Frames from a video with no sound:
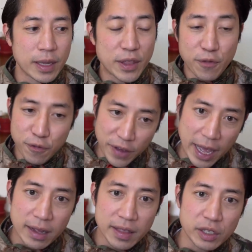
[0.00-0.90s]
the
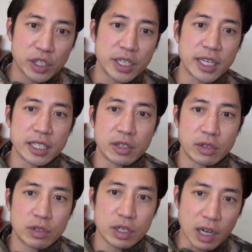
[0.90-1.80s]
fact that she had
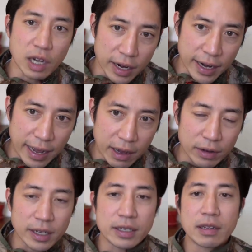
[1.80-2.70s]
gone
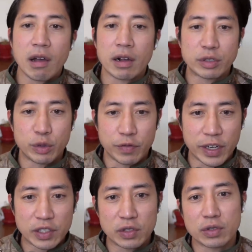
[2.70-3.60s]
out and talked to
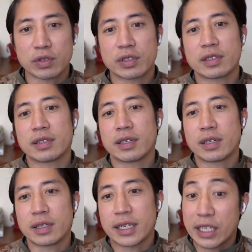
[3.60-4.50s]
investors
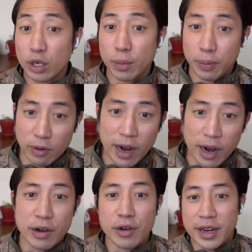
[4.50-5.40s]
a year
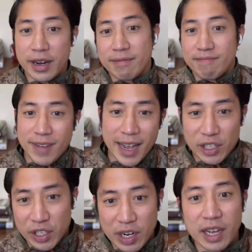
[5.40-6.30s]
prior and
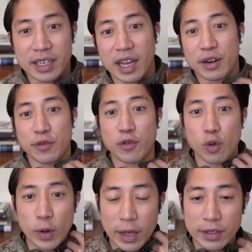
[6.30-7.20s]
actually not gotten a
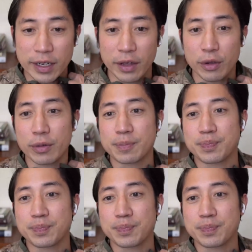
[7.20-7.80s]
full round together,